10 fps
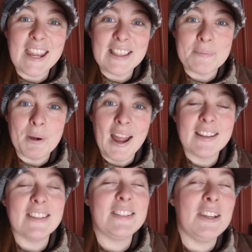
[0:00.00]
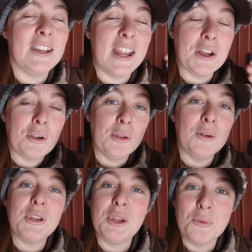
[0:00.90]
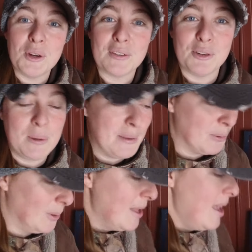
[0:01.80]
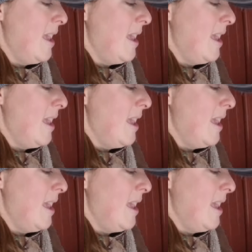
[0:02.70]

get the practice to include you wonderful people